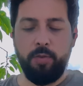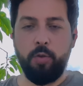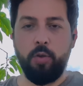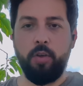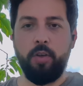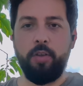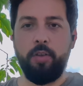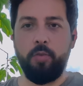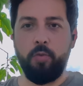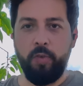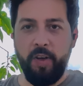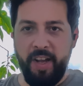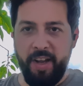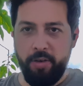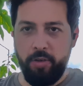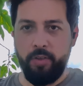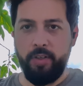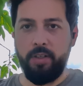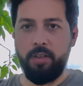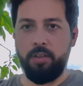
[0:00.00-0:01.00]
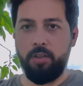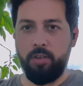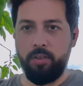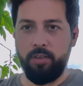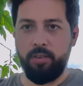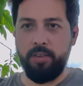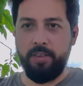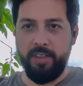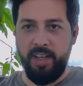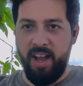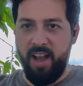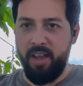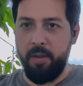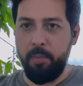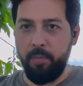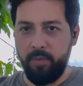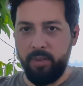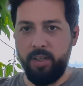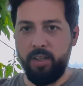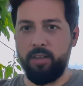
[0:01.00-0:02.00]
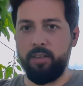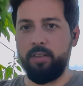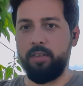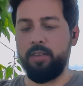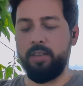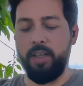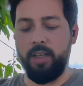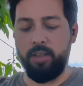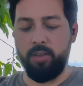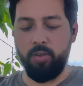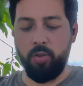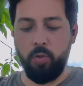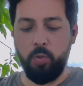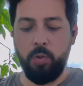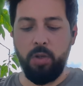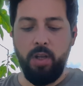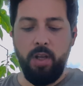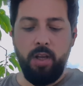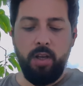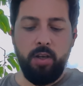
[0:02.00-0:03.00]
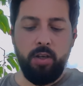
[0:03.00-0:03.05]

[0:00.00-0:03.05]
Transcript: for a very long time, that they know